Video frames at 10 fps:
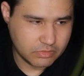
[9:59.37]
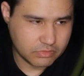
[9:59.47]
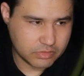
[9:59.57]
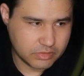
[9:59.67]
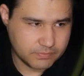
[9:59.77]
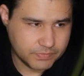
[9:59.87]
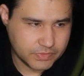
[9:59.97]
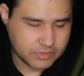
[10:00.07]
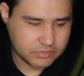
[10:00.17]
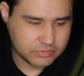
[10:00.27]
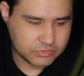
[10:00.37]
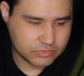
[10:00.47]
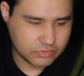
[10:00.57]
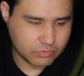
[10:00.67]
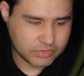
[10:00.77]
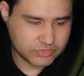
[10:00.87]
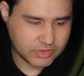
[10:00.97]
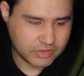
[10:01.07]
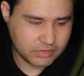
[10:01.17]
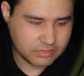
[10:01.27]
Okay, So once
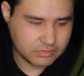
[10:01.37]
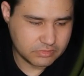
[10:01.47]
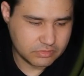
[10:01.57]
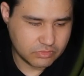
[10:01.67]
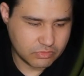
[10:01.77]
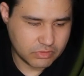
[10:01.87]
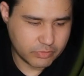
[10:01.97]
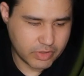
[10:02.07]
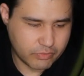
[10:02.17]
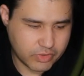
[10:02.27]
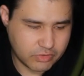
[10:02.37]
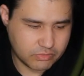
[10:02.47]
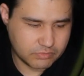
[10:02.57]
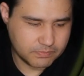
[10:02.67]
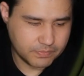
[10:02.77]
again, all the way around.